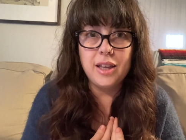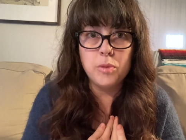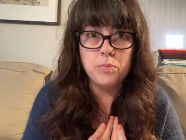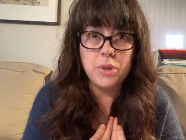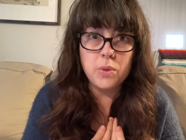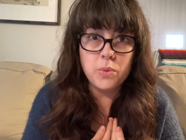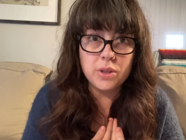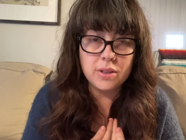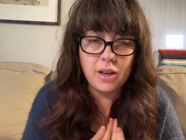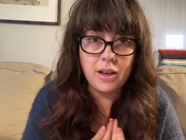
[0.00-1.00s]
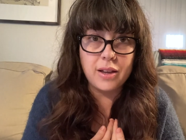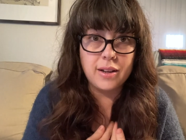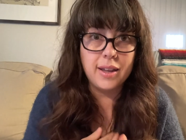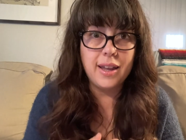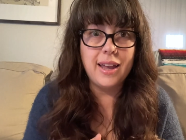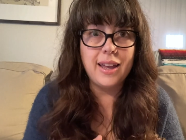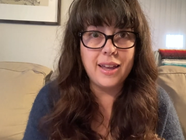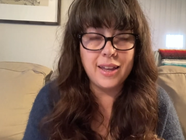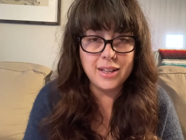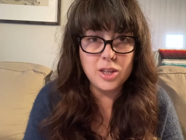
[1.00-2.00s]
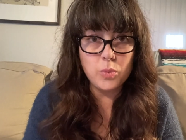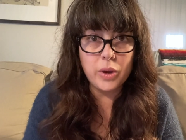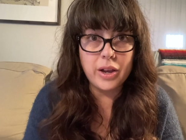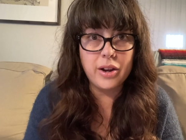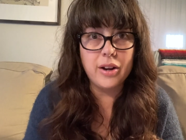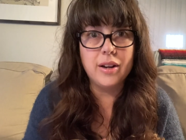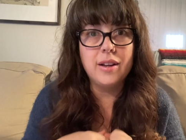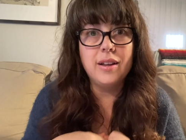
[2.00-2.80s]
and be with God anywhere,